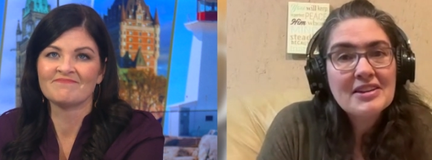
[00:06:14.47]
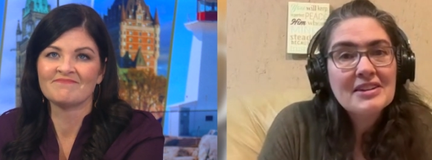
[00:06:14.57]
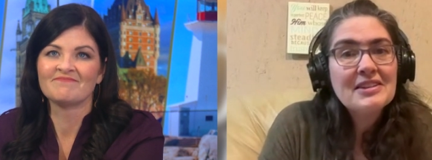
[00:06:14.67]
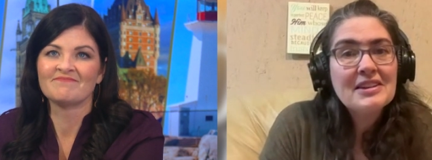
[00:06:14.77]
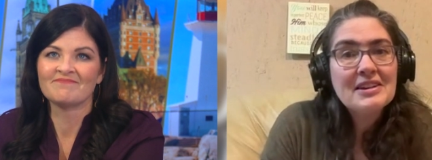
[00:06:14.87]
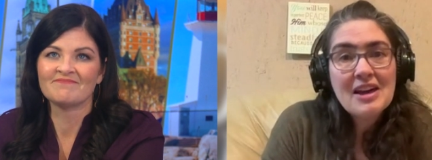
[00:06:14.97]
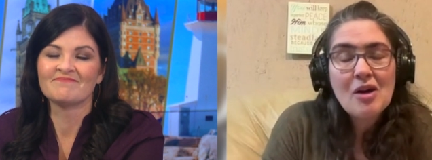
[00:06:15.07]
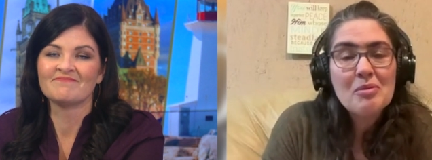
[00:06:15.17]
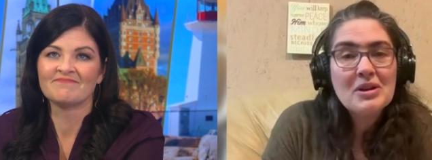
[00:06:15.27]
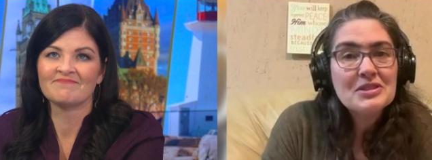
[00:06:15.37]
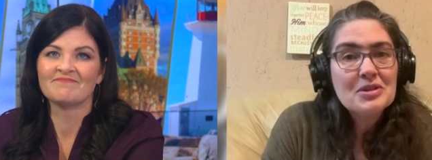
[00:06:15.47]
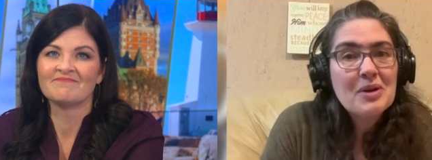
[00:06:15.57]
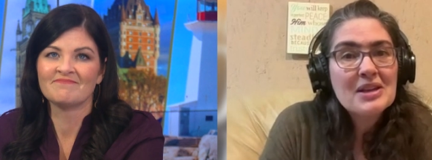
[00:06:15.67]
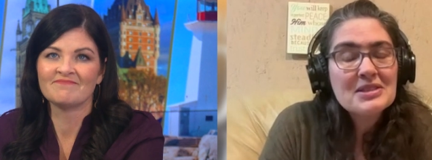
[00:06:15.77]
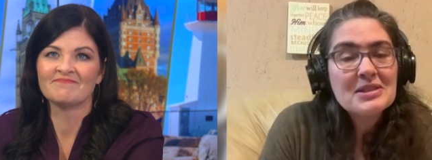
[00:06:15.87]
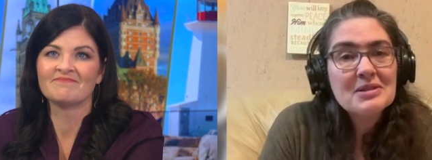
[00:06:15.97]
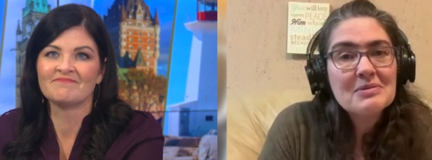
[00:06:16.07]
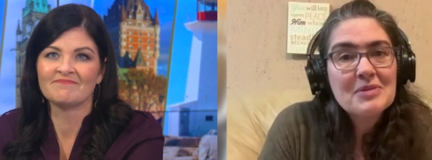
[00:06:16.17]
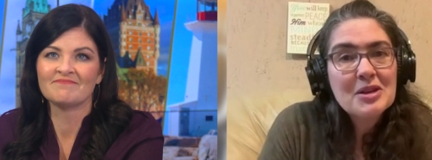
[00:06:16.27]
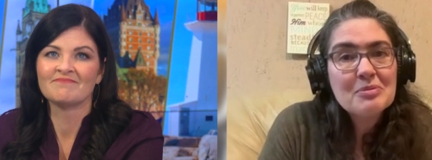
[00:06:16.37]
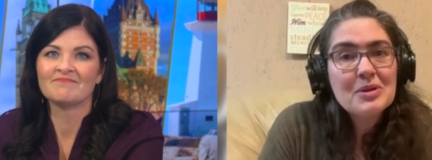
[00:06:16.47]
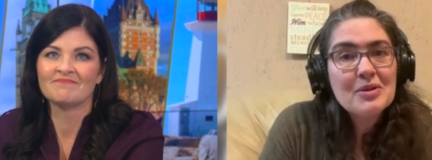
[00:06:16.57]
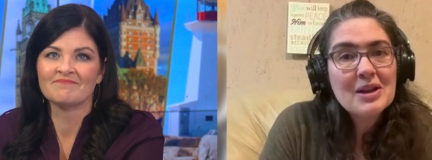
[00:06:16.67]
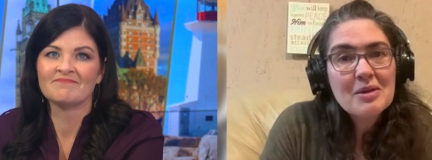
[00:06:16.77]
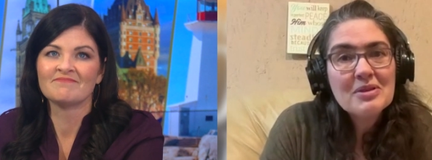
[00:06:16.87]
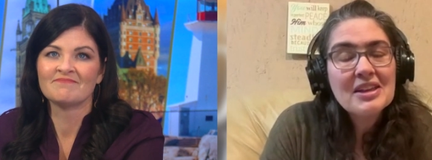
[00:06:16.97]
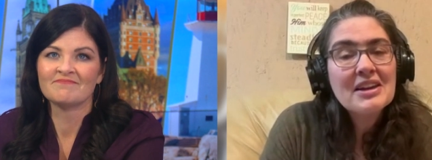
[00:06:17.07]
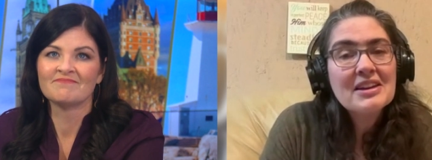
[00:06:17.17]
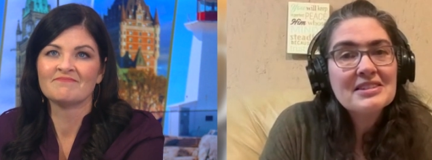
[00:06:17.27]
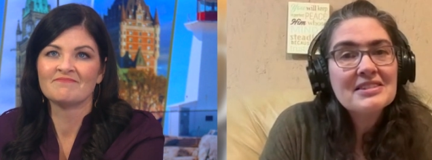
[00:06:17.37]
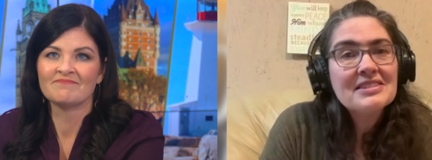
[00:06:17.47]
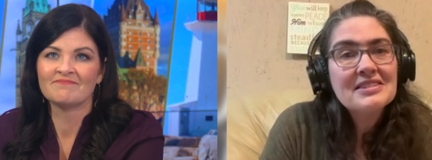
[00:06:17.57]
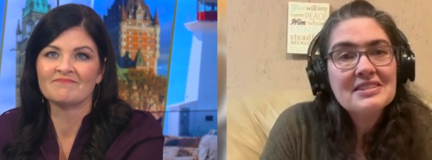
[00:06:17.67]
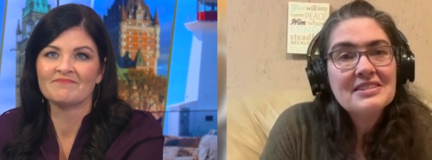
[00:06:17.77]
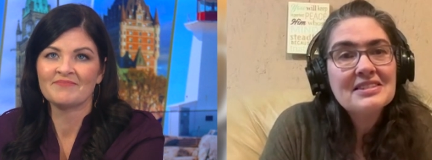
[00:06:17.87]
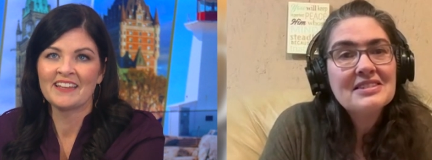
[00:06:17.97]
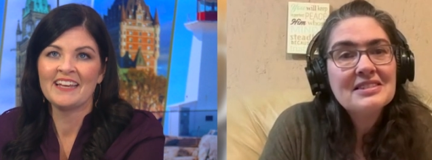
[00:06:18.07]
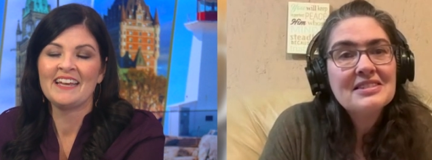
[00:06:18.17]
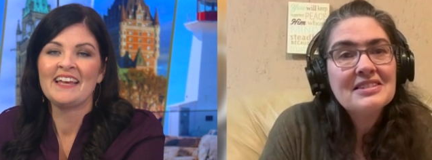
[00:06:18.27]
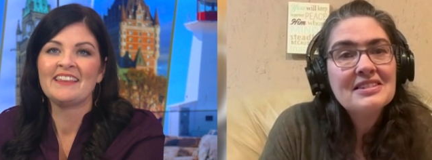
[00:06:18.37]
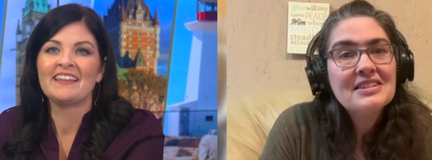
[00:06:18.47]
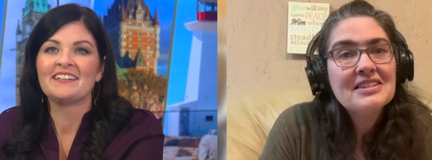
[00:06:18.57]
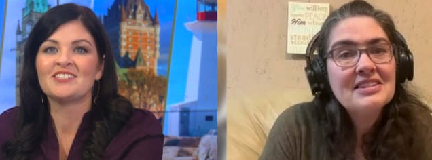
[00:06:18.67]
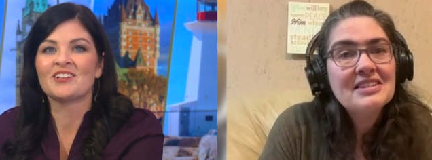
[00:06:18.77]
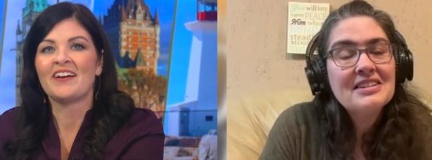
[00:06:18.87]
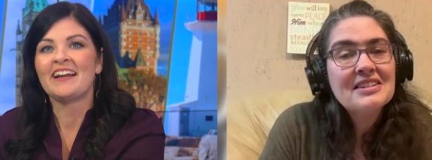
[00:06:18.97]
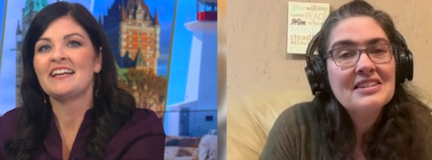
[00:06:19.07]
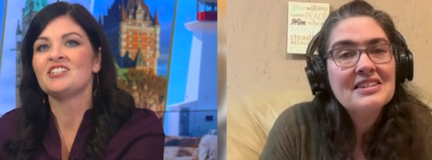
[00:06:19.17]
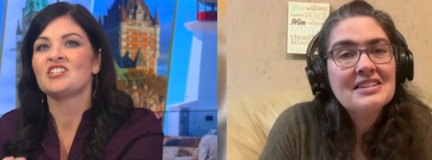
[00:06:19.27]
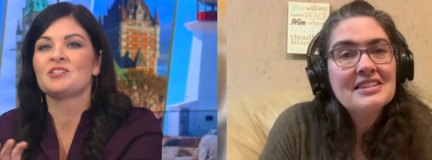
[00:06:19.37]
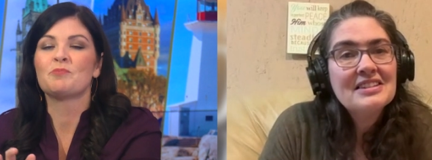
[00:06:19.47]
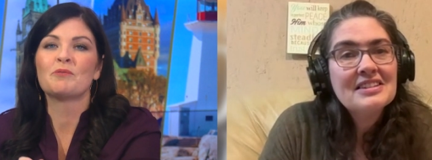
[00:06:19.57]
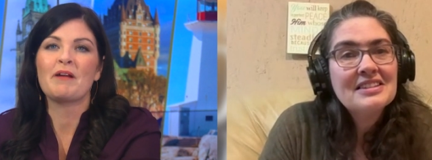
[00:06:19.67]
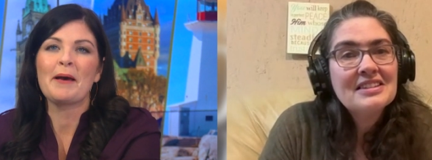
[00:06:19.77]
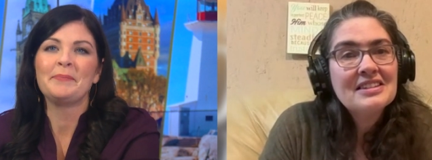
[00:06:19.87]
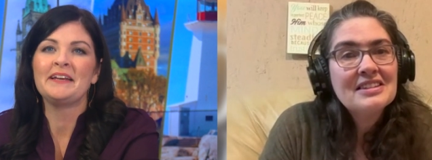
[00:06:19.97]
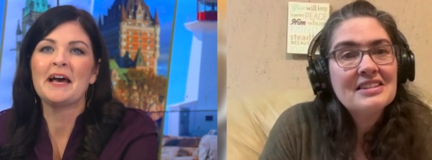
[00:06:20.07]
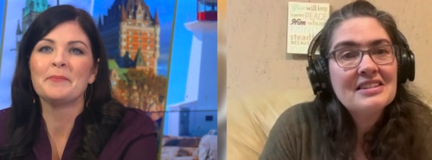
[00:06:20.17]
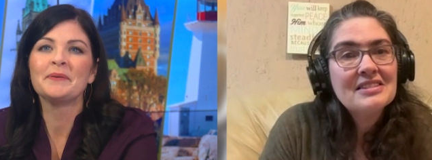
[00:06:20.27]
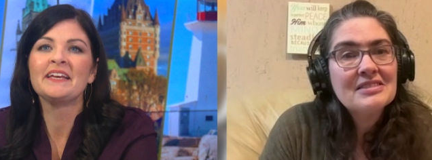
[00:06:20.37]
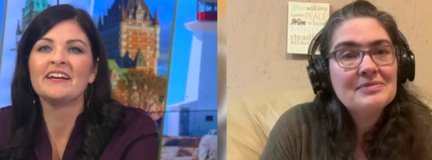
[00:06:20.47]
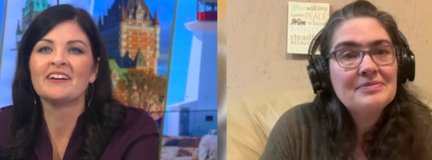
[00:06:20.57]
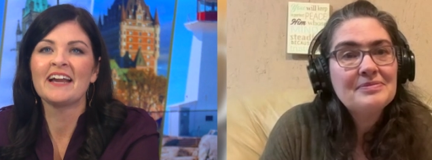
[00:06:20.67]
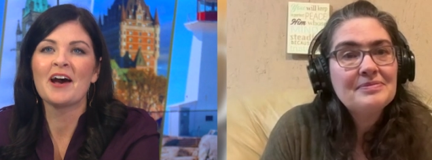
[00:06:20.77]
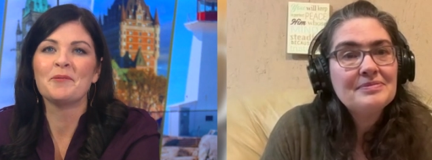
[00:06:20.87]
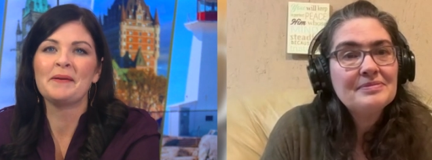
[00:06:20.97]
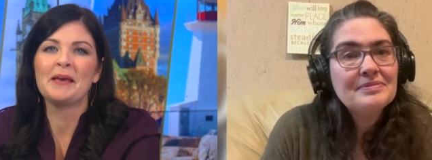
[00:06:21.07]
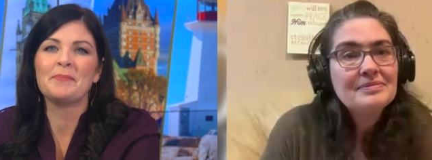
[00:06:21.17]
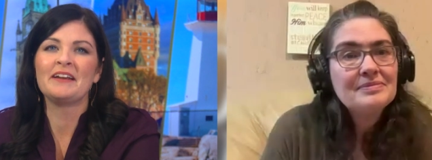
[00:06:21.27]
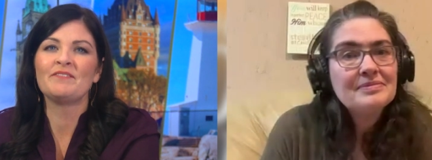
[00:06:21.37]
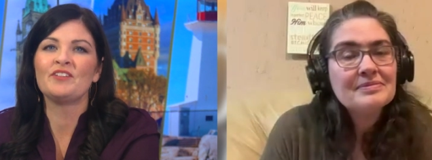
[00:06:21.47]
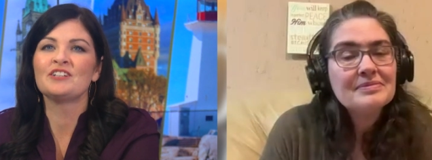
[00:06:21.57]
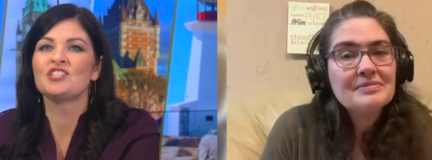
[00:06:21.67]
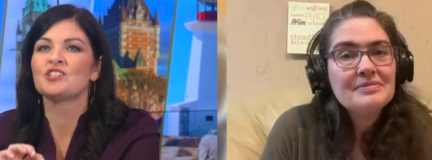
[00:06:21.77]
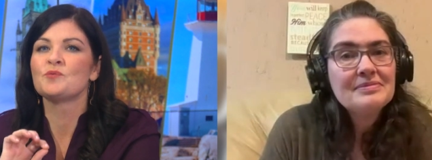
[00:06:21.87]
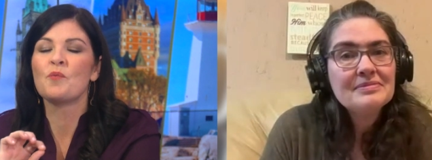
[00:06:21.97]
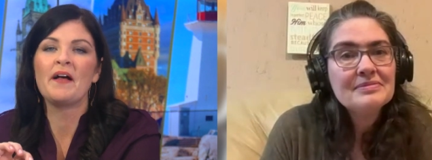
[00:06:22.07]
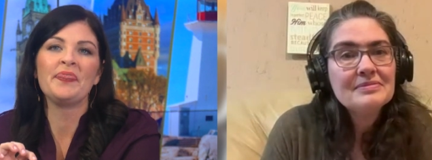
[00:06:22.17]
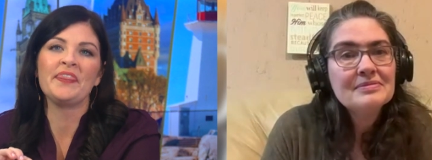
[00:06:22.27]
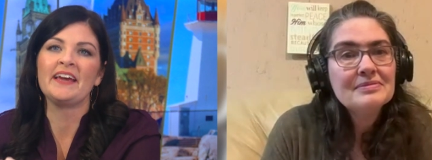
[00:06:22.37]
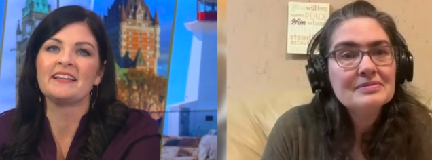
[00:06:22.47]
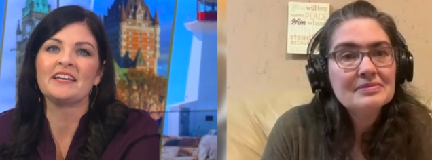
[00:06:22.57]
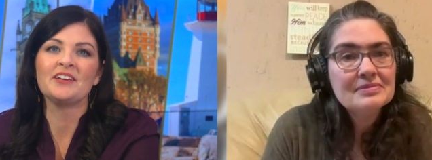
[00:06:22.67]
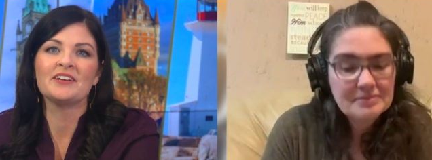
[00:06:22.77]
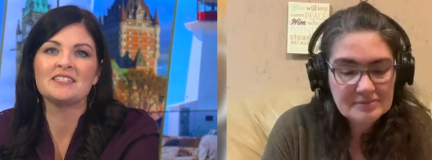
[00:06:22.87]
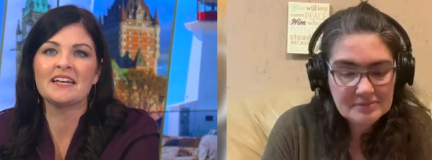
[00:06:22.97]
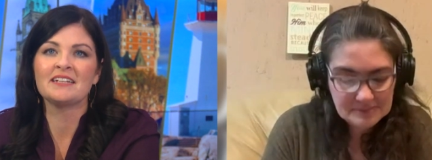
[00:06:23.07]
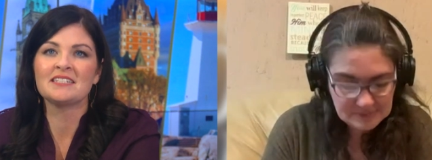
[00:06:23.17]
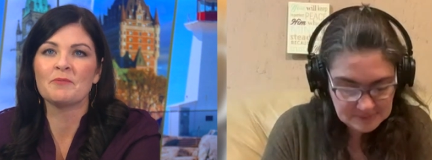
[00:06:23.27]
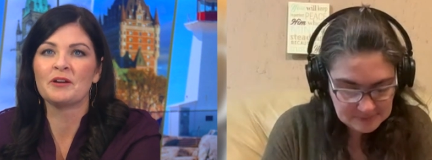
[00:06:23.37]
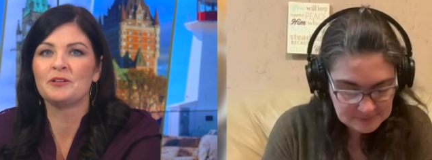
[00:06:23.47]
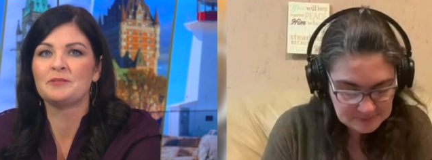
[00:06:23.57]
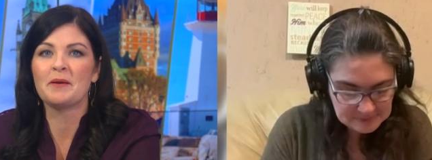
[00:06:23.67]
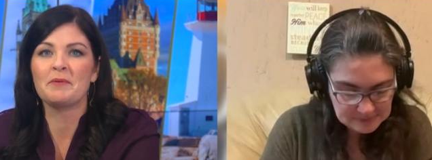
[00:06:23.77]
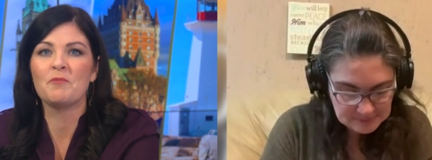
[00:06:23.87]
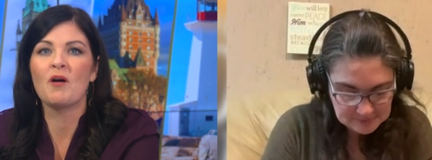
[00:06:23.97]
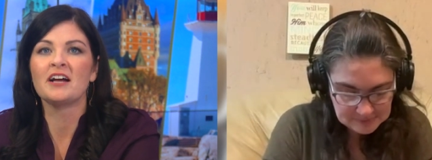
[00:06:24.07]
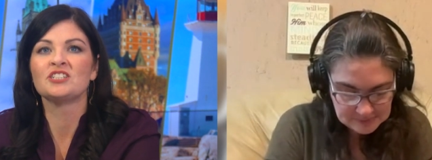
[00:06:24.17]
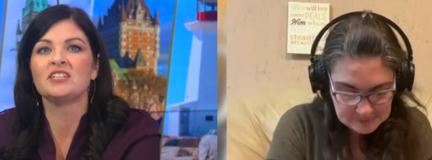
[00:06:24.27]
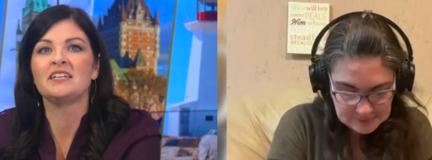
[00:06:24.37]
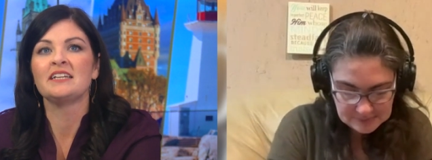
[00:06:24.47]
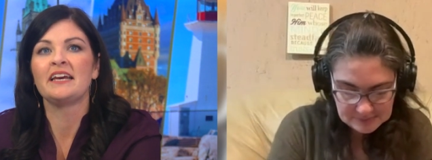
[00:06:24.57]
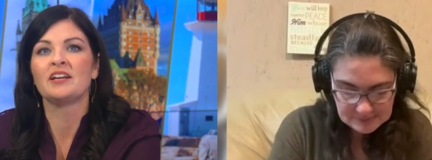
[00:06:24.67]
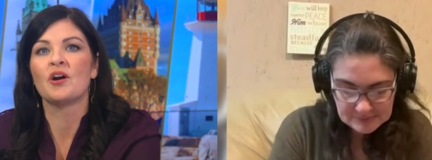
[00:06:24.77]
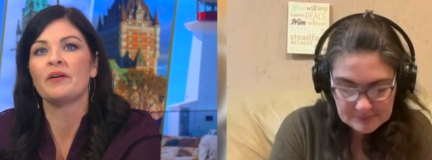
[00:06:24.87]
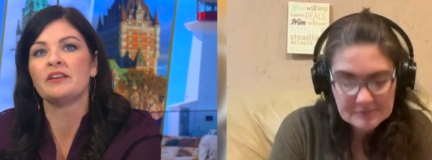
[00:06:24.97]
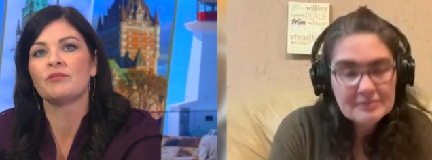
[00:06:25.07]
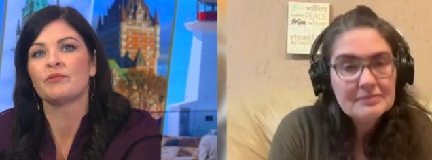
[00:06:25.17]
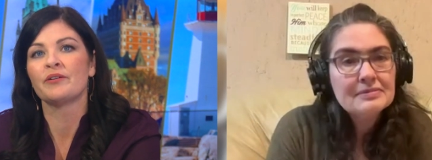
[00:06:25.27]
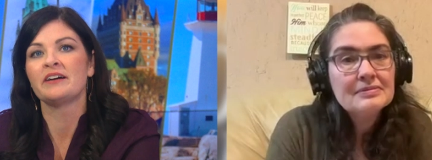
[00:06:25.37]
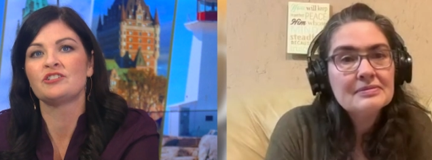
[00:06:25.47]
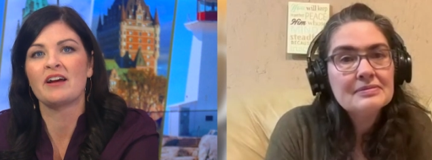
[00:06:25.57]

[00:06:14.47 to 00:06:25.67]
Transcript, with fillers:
Speaker 1: God, and, and help me to rest and, and be okay with that. That's great. And just we're wrapping
Speaker 2: up here now, Mae, but if there's just one thing that you could say to someone who's maybe watching and going through a